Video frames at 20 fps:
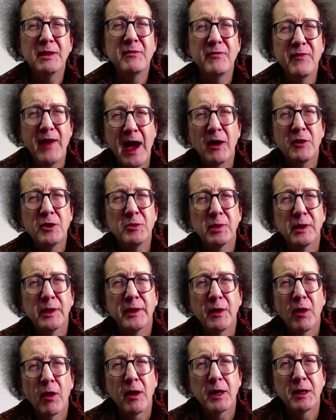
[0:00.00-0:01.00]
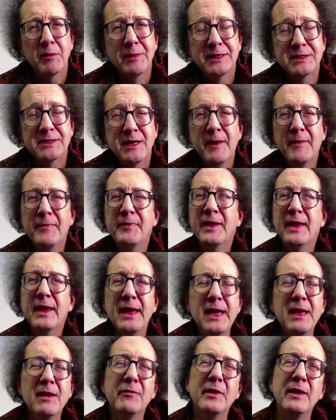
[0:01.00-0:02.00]
valuable in arguments,
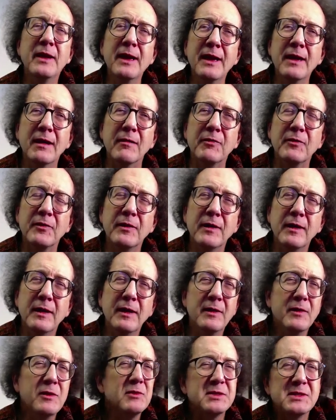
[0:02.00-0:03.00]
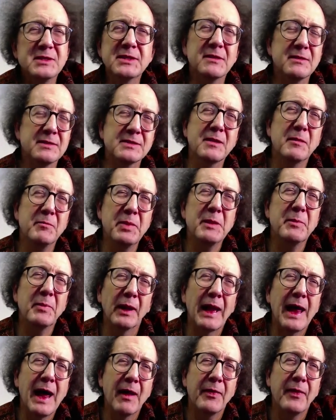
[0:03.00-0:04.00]
even if there's still some people
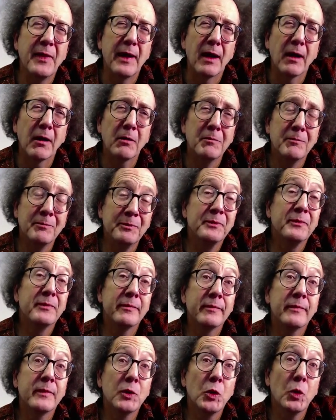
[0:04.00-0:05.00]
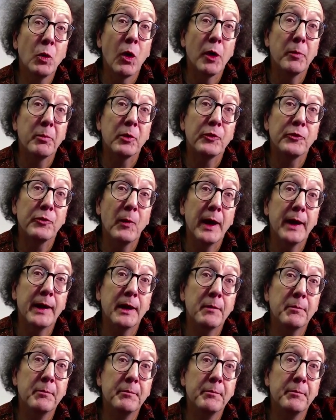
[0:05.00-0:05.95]
out there who aren't persuaded.